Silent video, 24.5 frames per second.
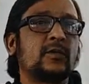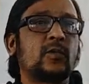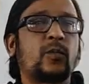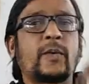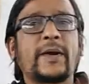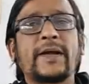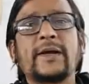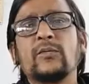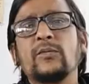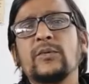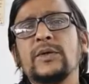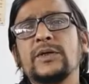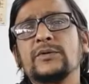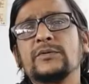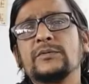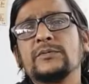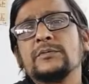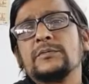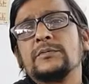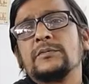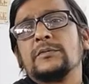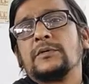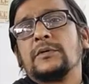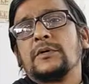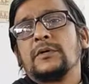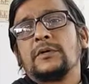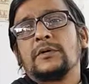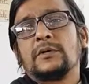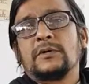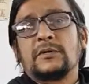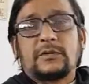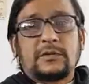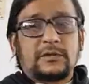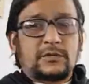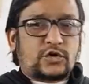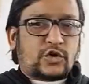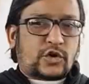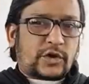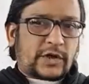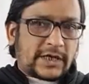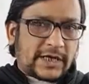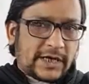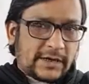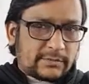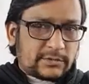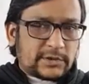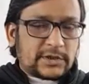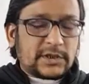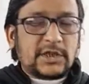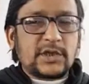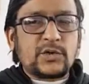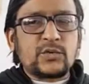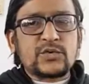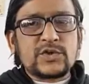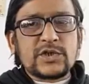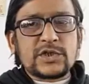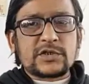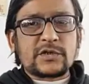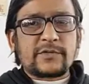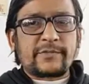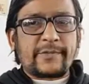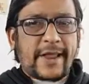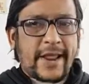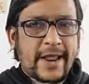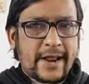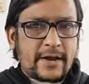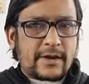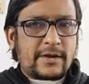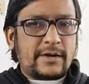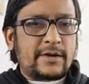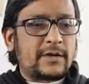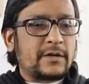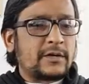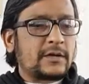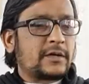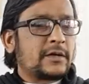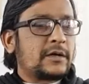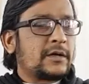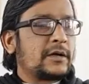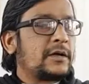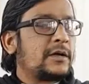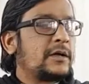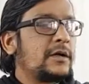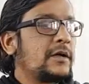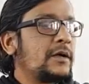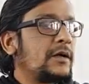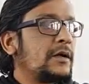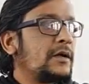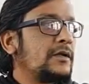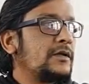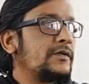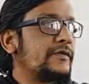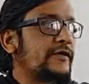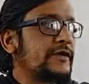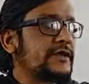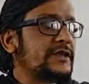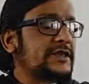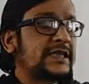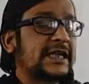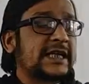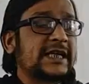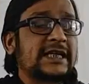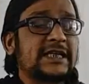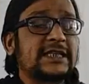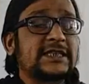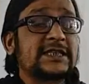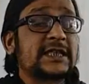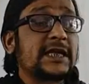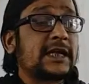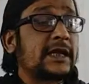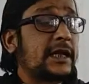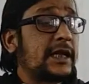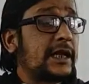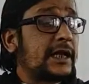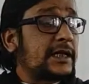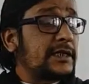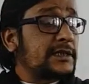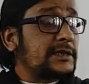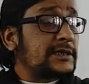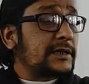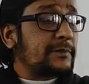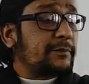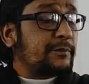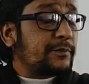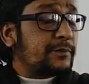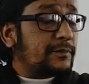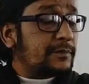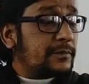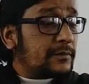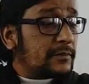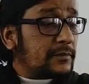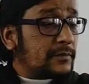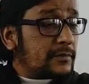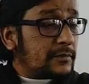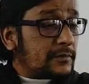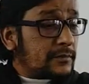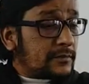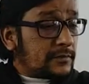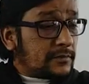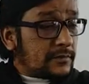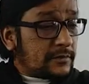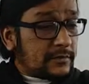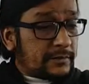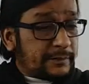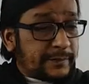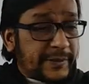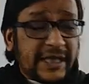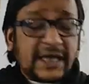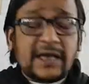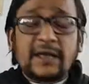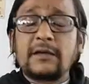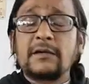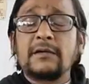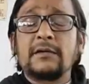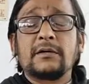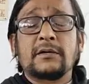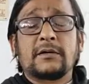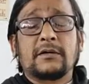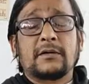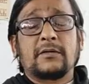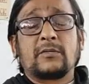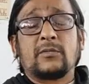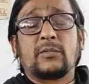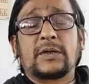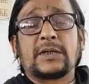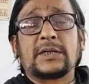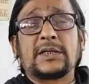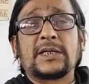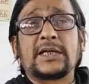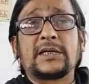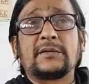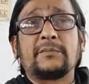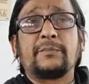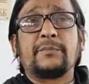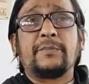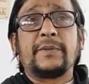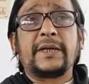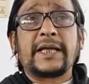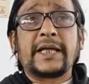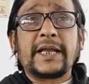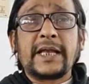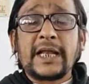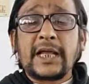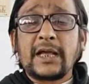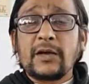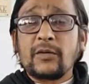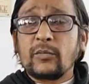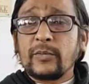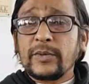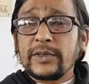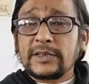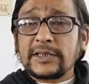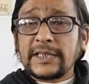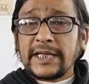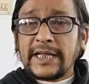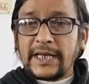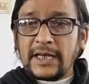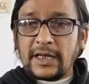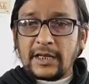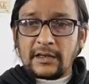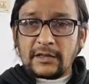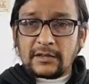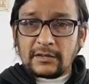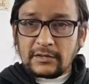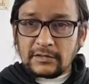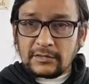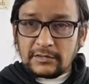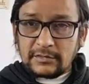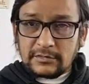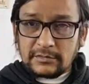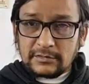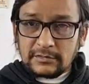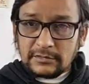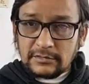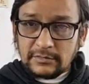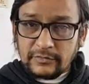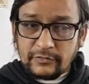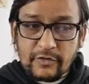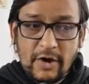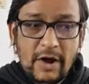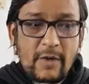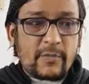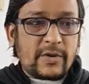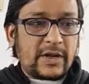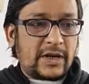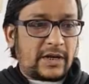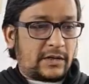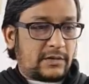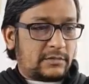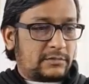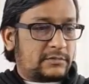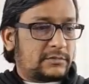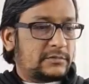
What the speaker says: when we talking about the uses of n, the first, that it is a big one, that beginning with any vowel,